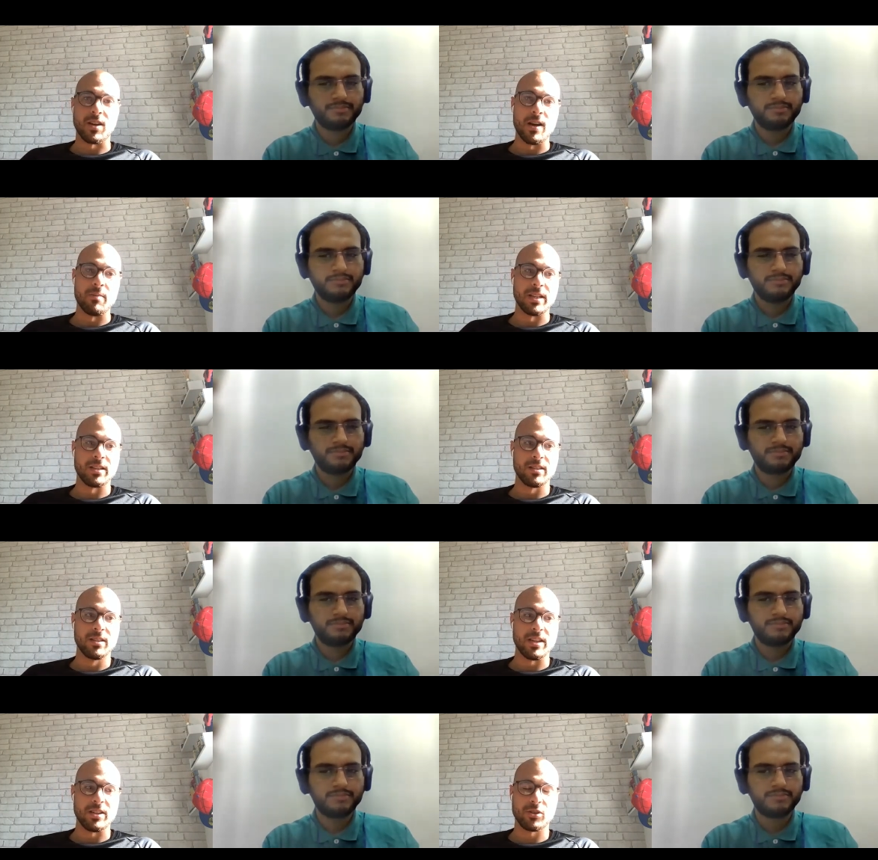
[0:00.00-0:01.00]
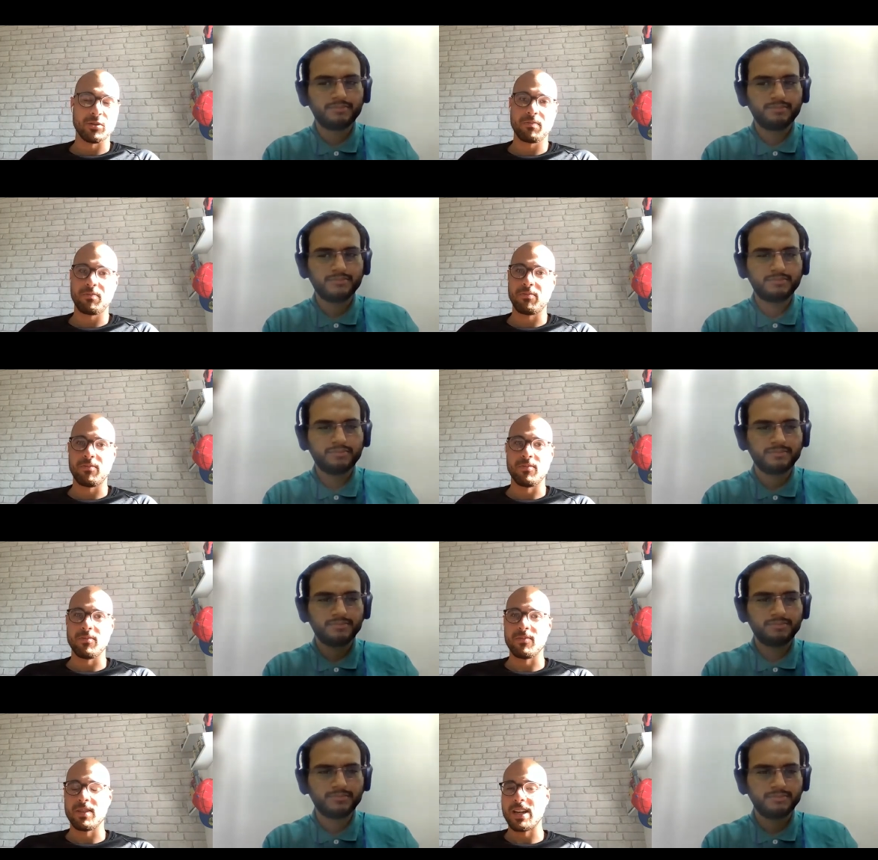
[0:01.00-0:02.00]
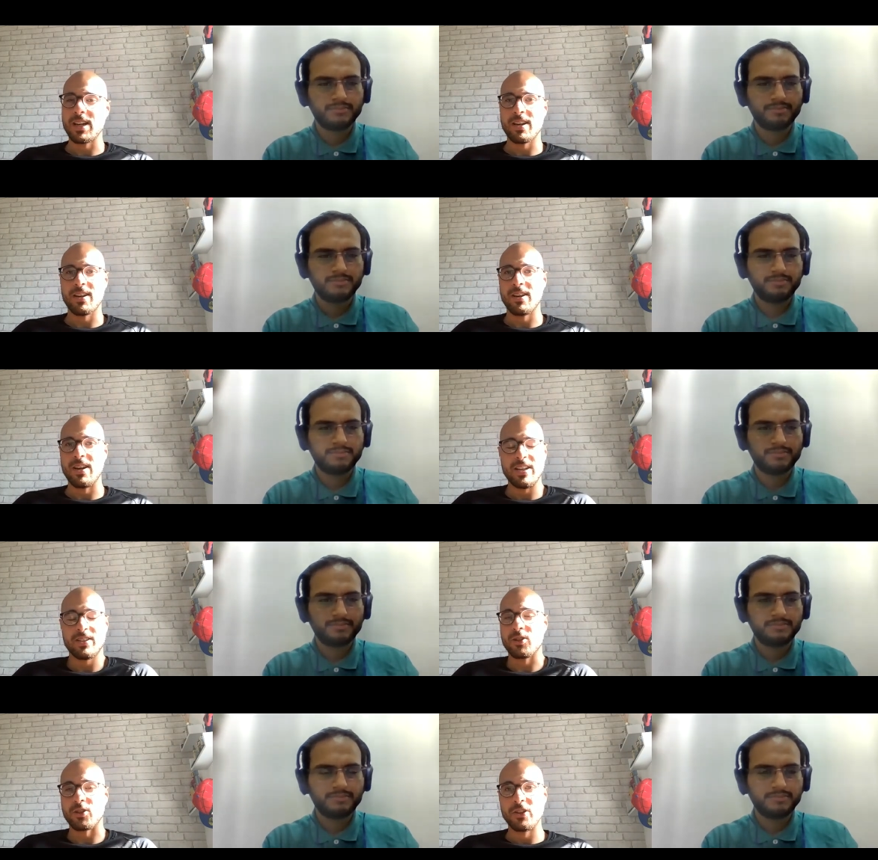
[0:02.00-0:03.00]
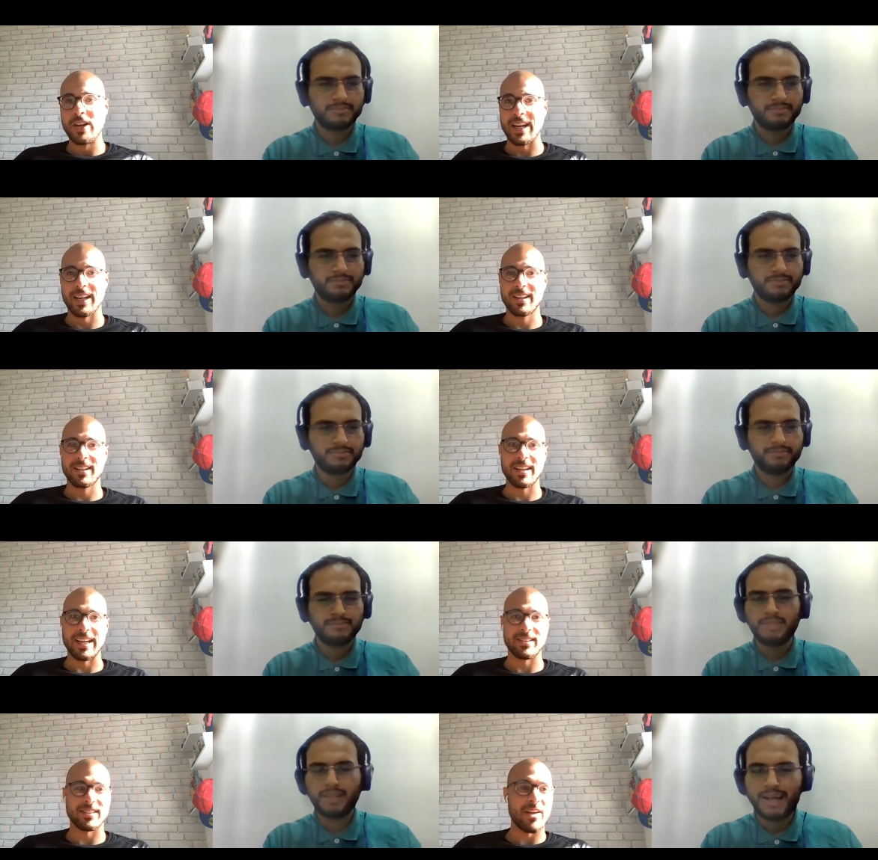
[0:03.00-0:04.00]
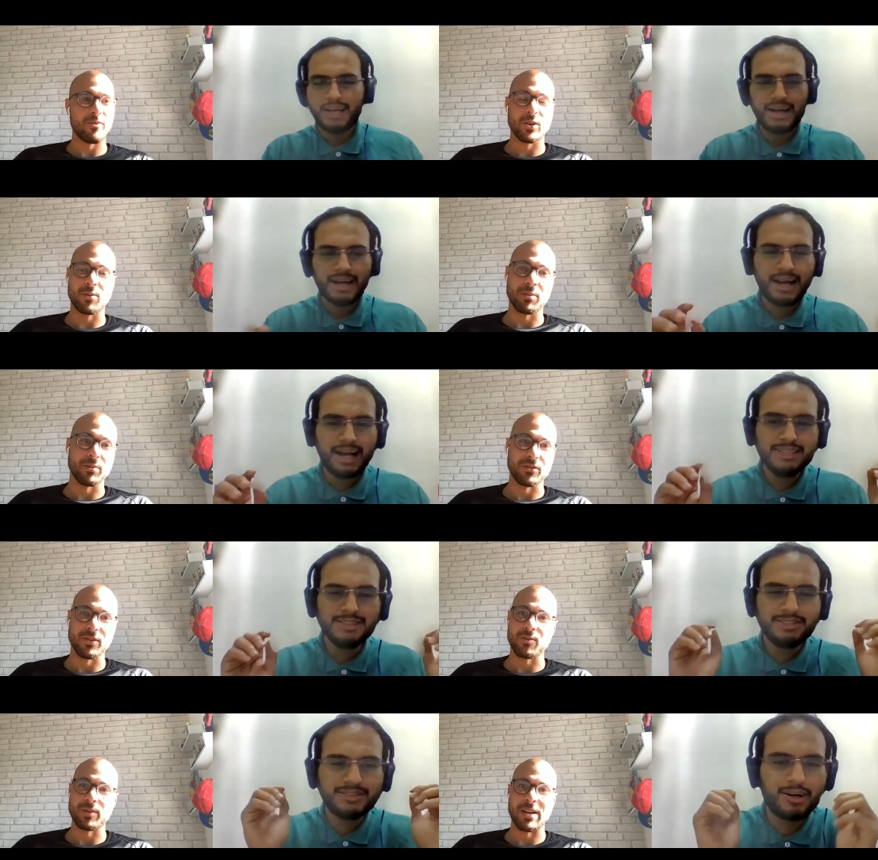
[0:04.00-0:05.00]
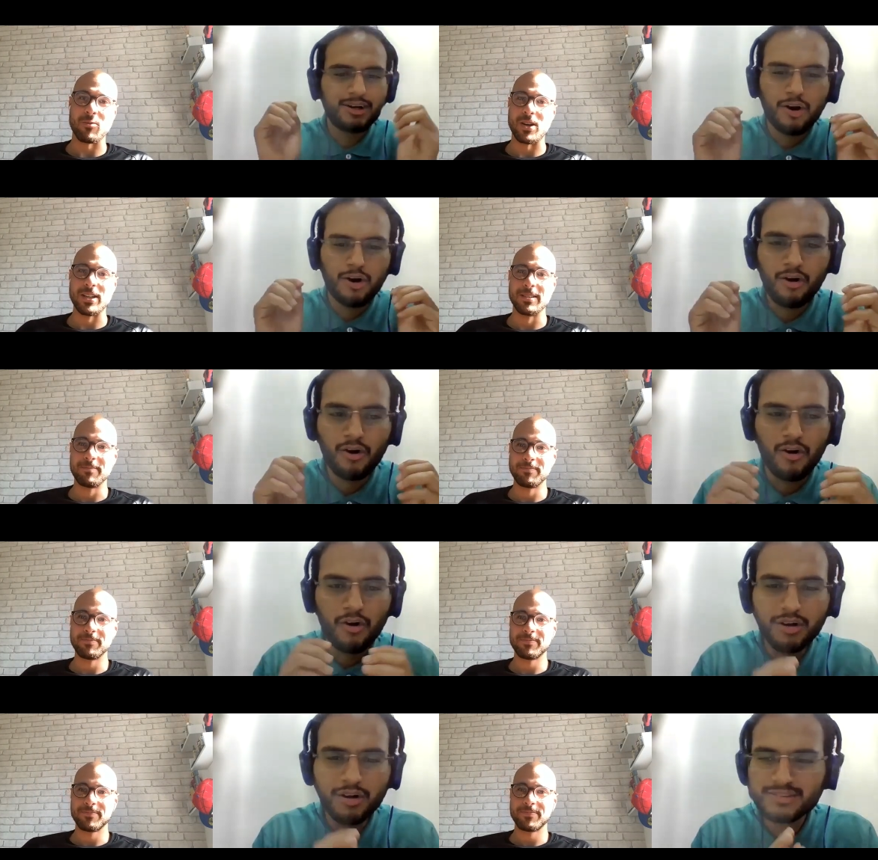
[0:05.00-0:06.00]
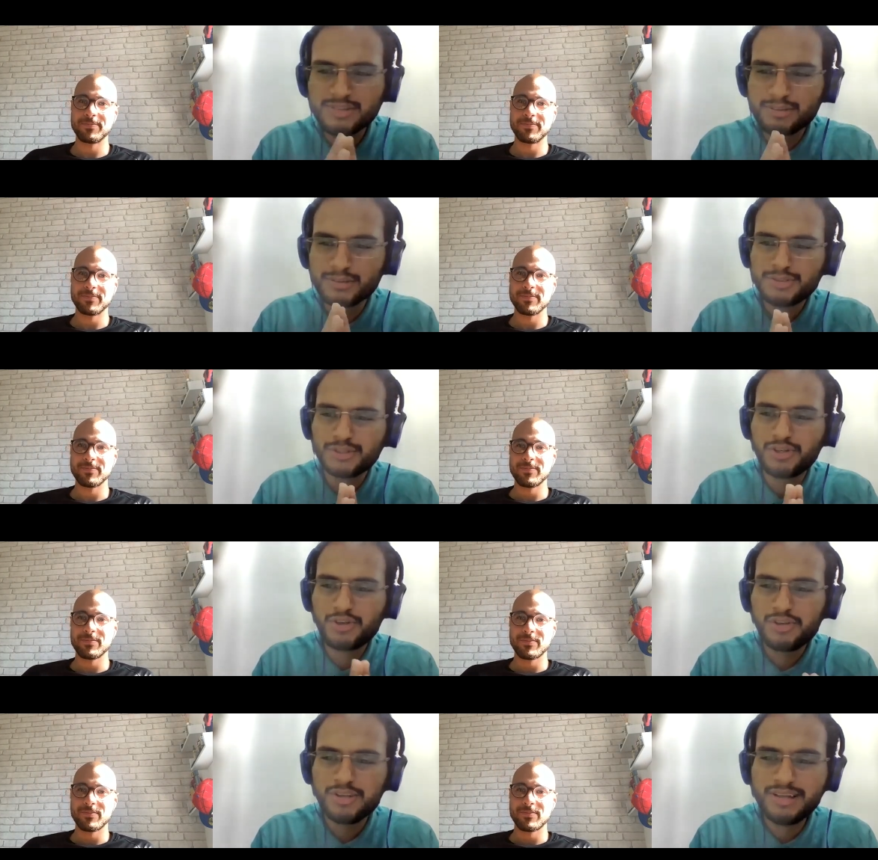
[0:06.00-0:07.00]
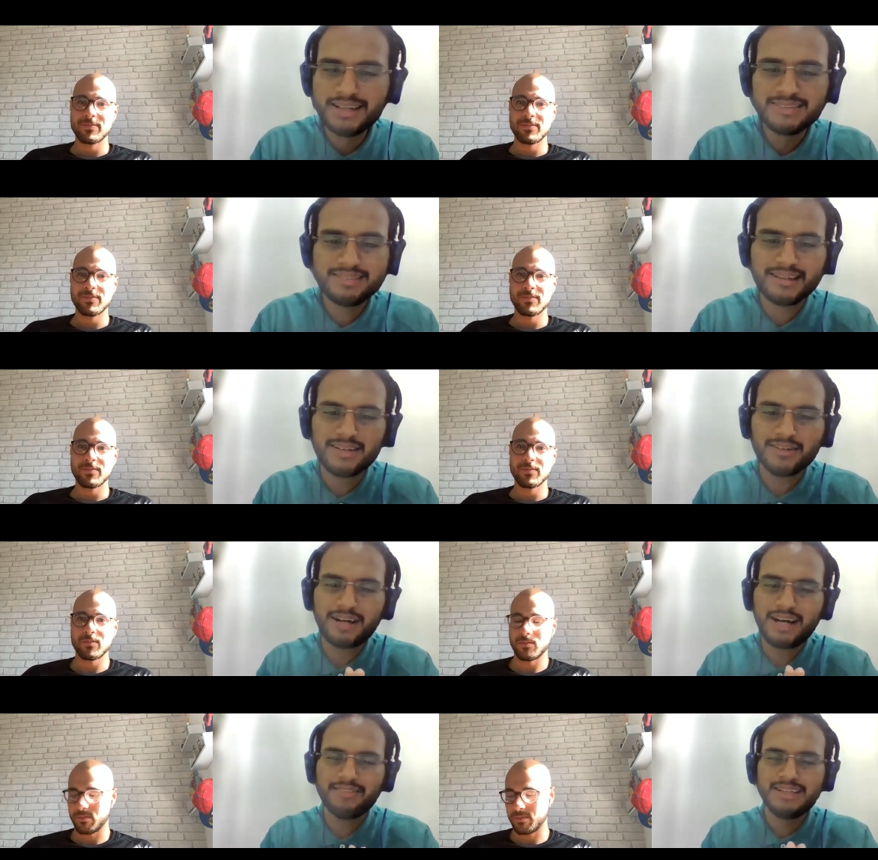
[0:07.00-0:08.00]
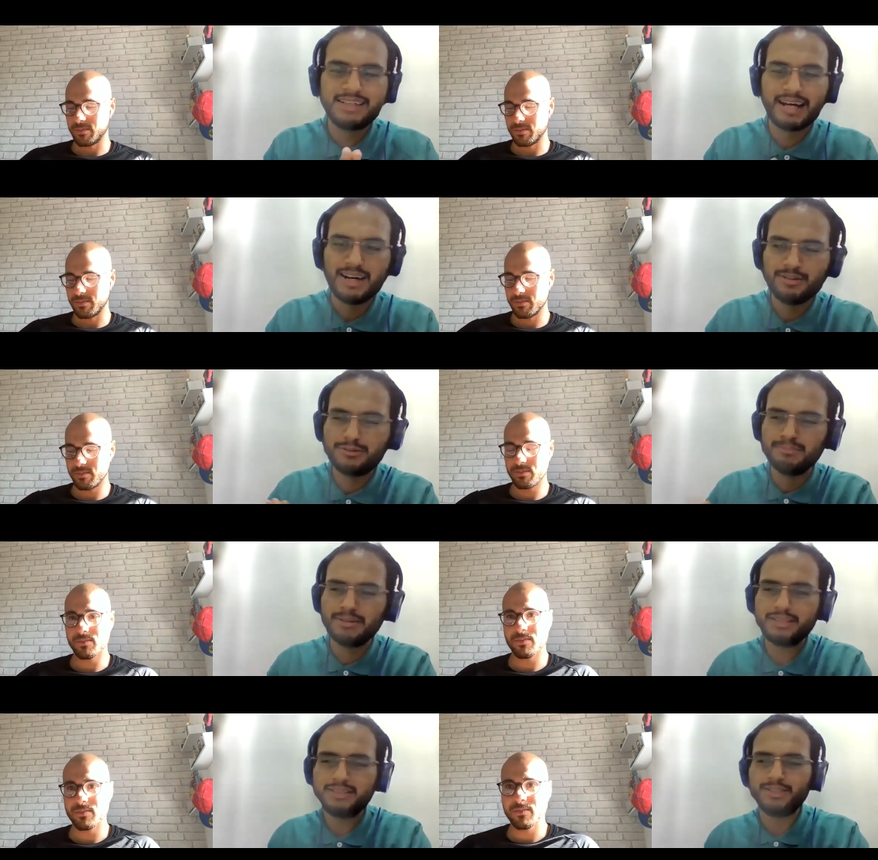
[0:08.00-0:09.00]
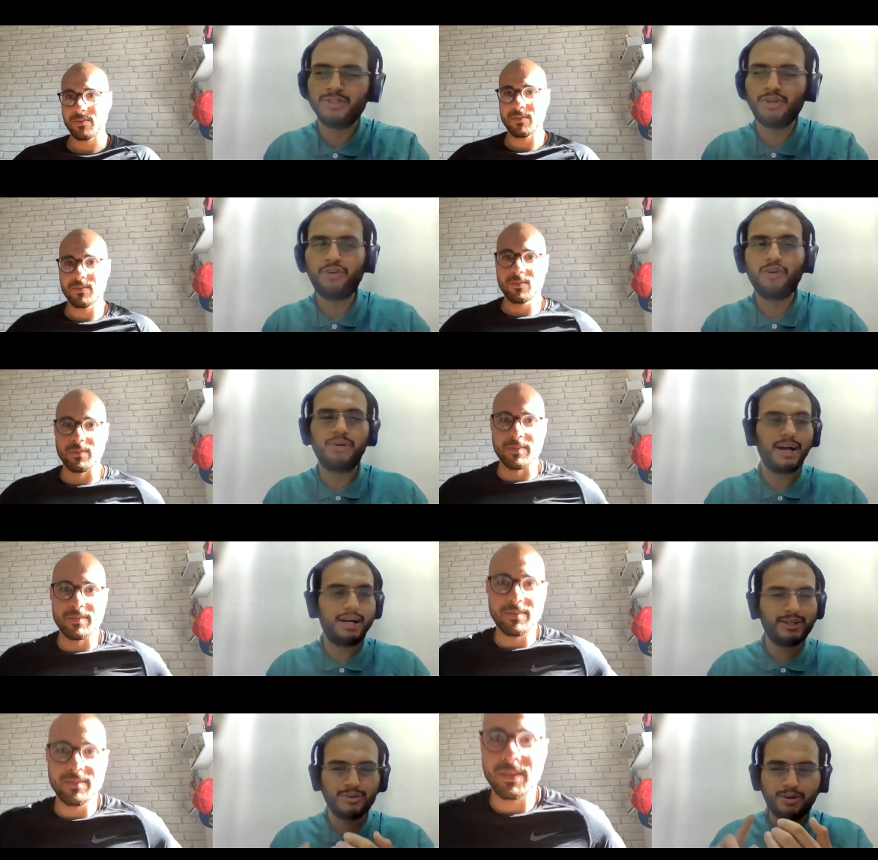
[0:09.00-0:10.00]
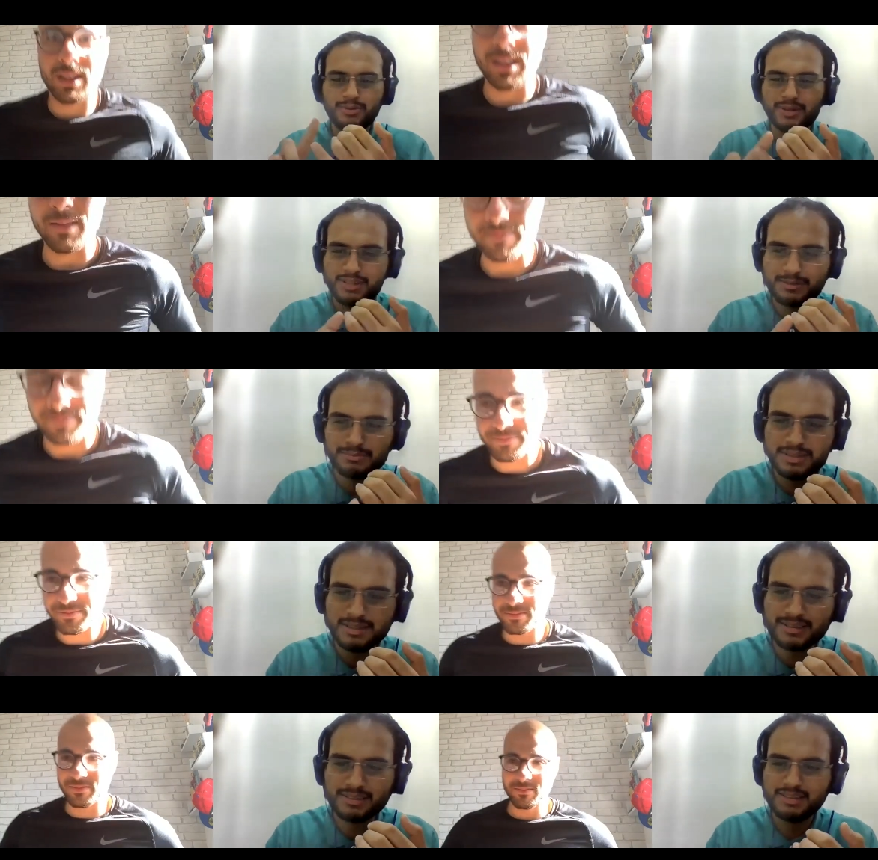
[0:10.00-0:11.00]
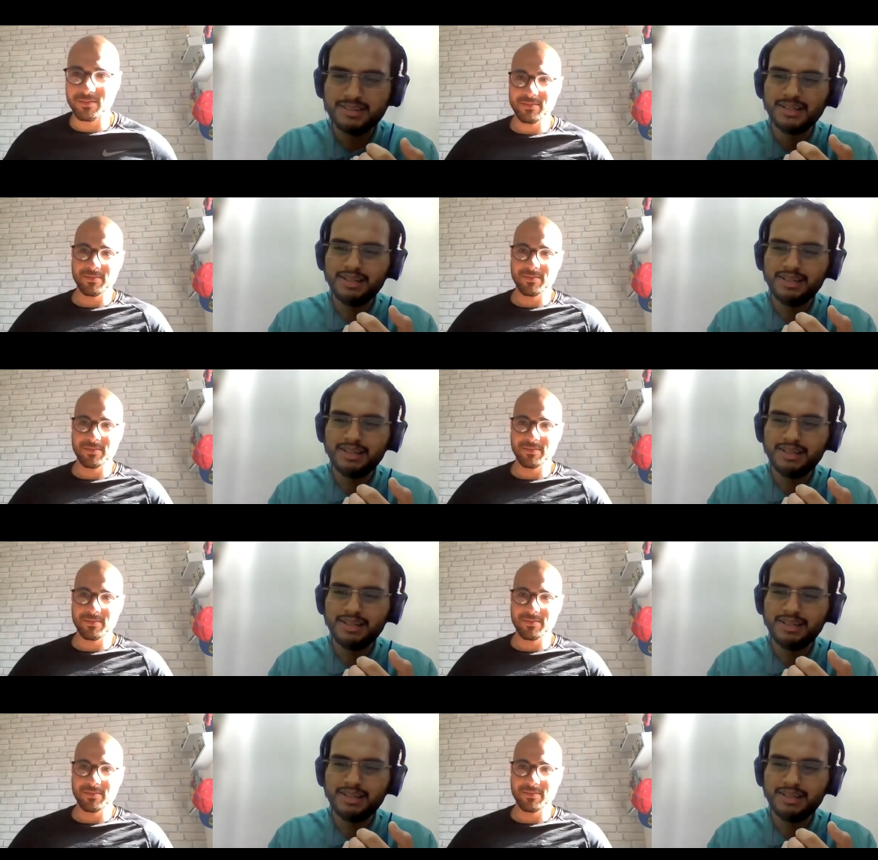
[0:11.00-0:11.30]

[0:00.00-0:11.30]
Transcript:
Speaker 1: time and, and just it's a journey. It's never going to be perfect and from day one.
Speaker 2: Also, instead of having cow's milk, try coconut milk,